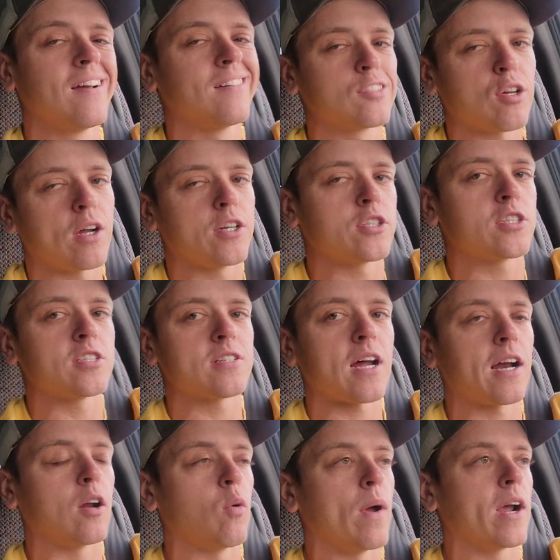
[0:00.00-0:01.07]
So I just decided
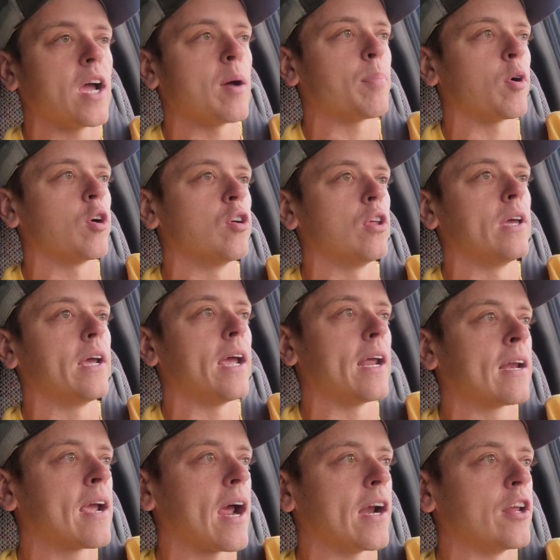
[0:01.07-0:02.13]
to wake up early and
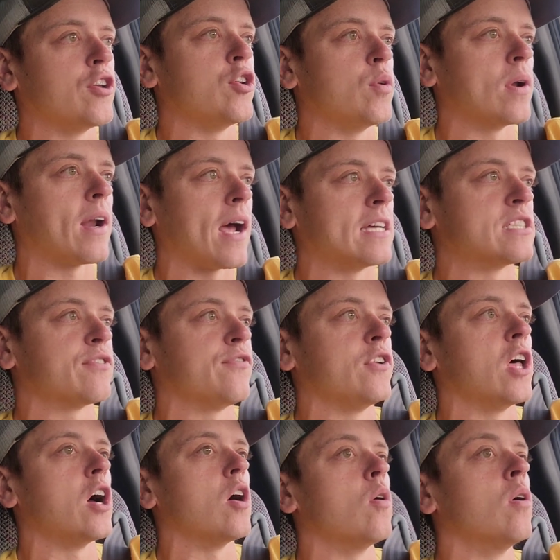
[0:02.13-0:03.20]
kind of do a nice
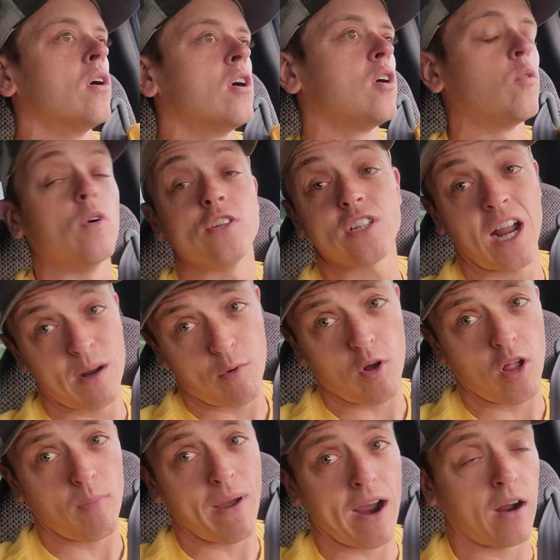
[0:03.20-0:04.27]
flow, which I'm all
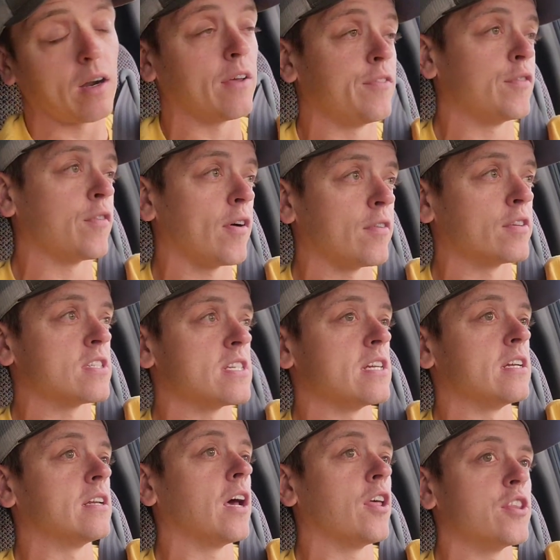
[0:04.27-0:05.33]
about if you've ever
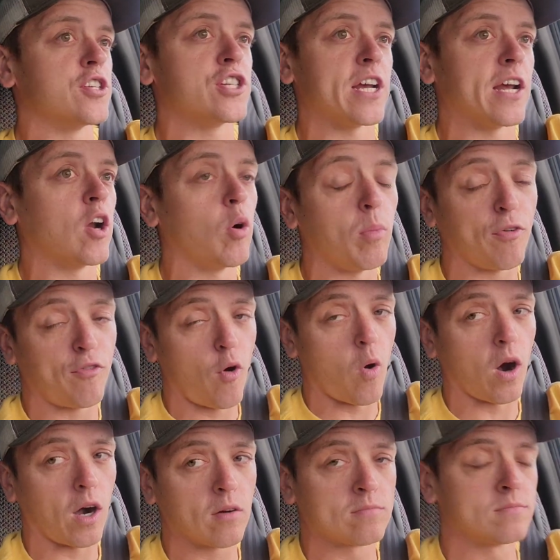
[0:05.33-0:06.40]
seen the channel before.